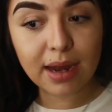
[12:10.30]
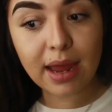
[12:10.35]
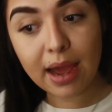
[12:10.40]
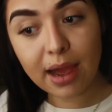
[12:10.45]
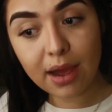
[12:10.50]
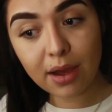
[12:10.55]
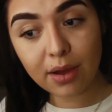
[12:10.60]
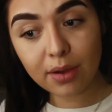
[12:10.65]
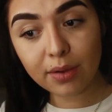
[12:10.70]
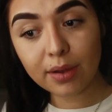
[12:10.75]

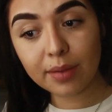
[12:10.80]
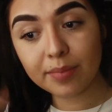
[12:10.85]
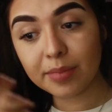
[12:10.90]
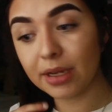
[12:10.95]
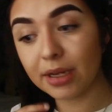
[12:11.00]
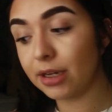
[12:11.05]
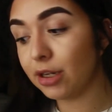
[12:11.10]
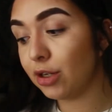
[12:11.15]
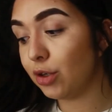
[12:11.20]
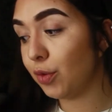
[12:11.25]
Now I'm
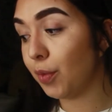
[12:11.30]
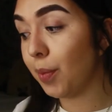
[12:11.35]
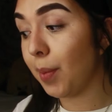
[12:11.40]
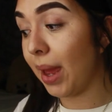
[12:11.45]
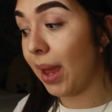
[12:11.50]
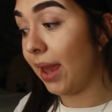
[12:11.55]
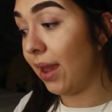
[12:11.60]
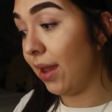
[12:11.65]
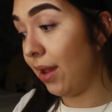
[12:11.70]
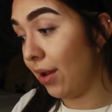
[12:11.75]
gonna do
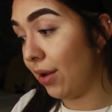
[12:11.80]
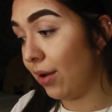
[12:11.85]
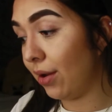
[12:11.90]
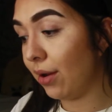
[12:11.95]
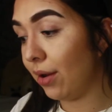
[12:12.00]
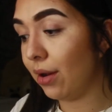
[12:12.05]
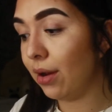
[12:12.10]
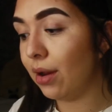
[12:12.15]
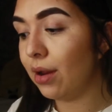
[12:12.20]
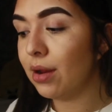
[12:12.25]
my hair.